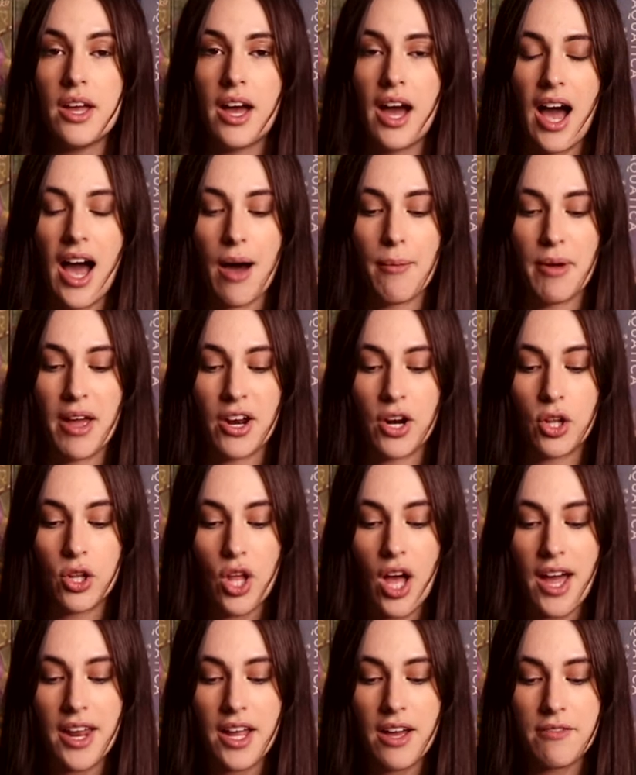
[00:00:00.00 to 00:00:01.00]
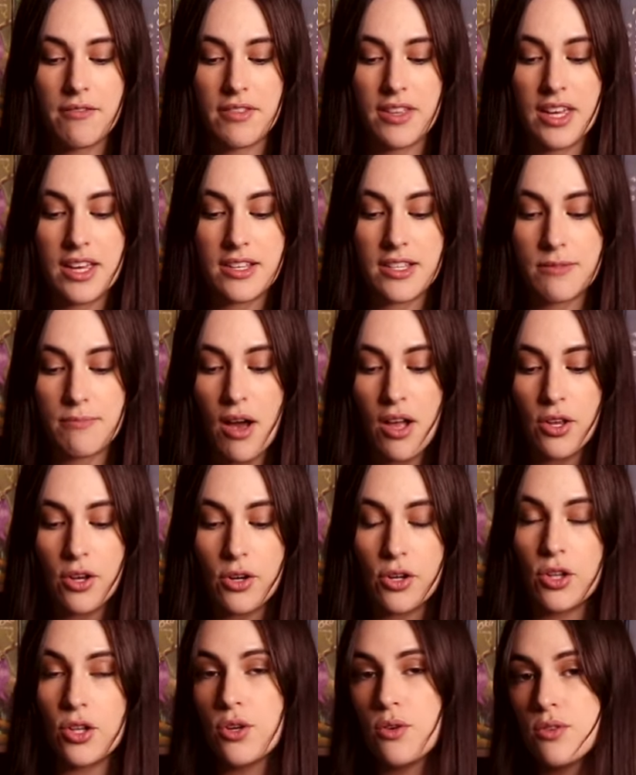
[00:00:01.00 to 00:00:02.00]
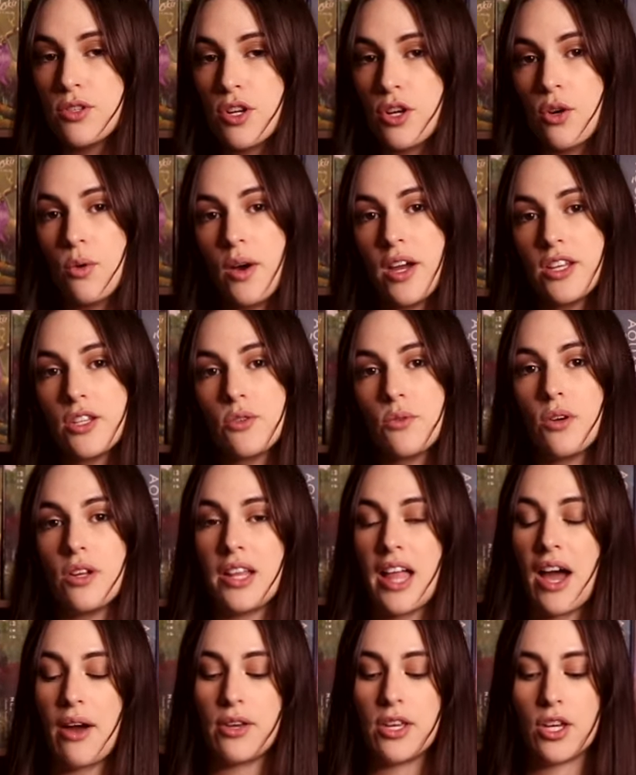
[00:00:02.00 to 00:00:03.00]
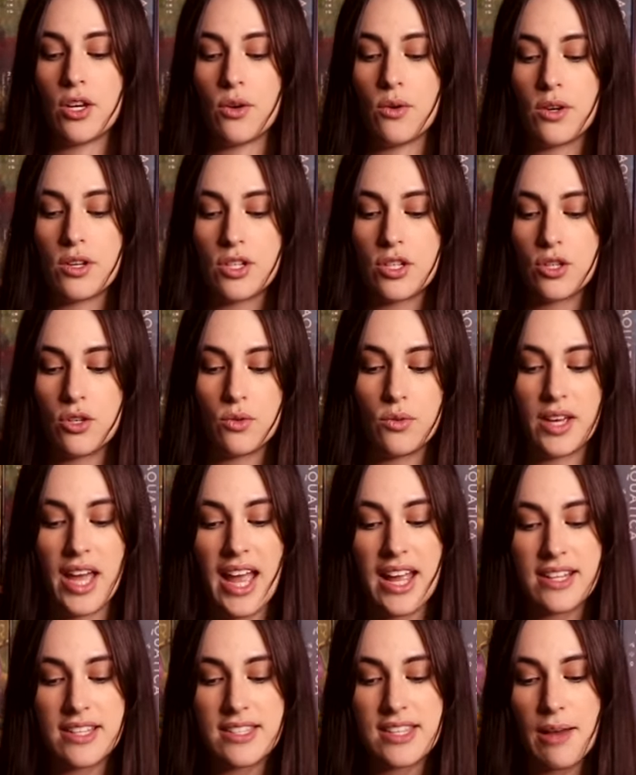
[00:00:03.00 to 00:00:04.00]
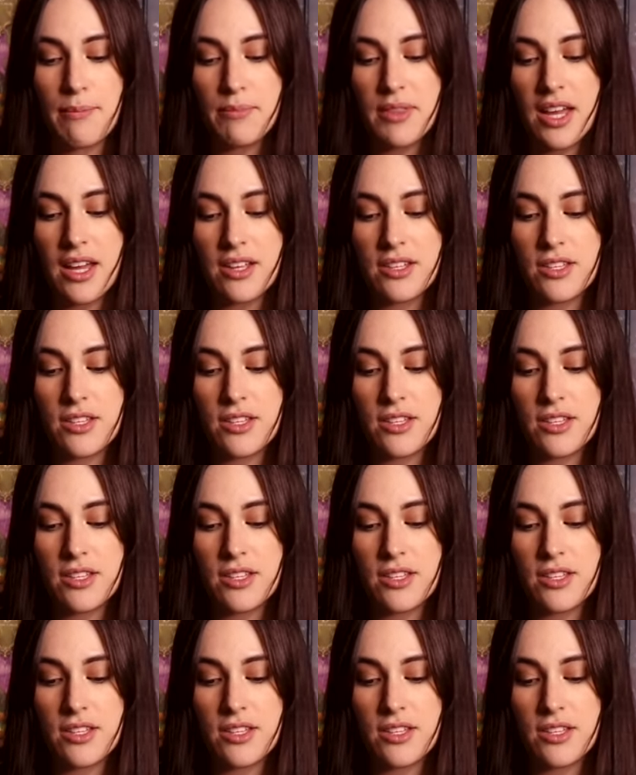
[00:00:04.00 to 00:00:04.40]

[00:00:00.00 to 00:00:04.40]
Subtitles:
And a lot of the smaller clues are going to allow you to gain something.